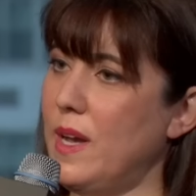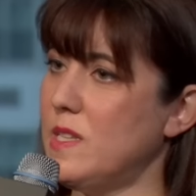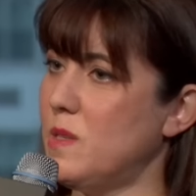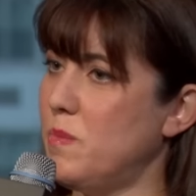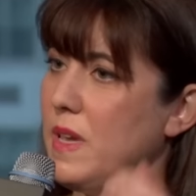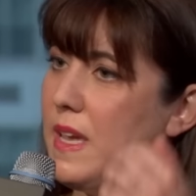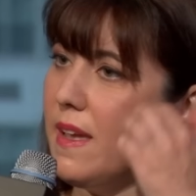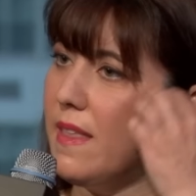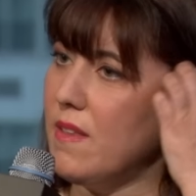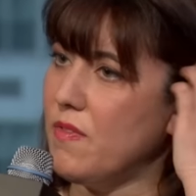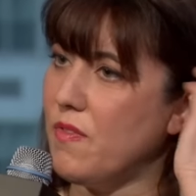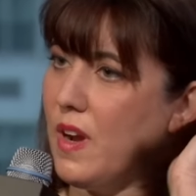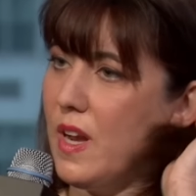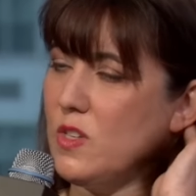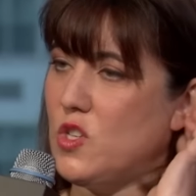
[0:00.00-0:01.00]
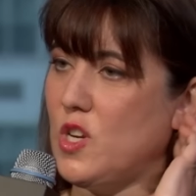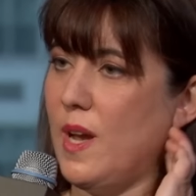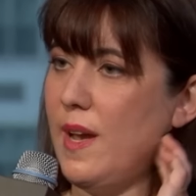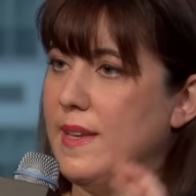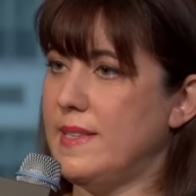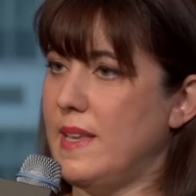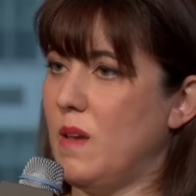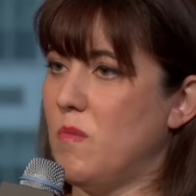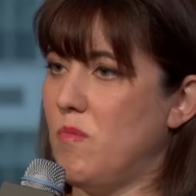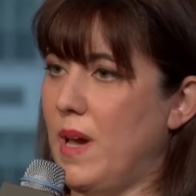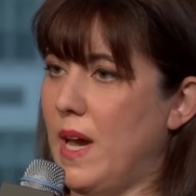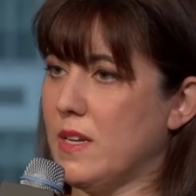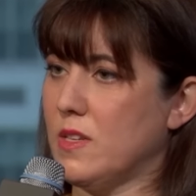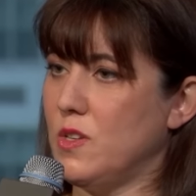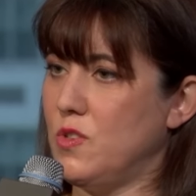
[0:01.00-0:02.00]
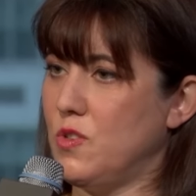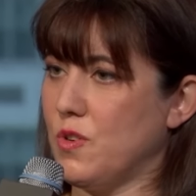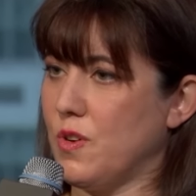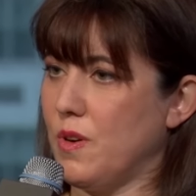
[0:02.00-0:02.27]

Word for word: has being in the franchise impacted your